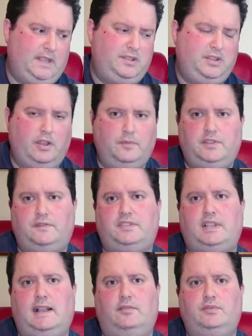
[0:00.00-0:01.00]
In terms of
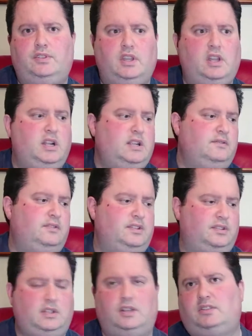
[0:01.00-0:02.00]
sound,
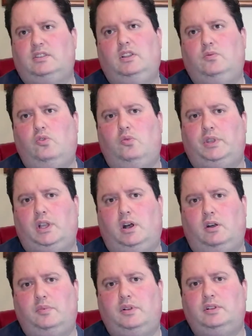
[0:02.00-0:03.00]
this does need warming
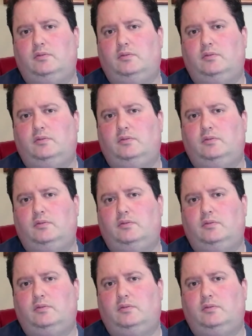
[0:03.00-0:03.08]
up.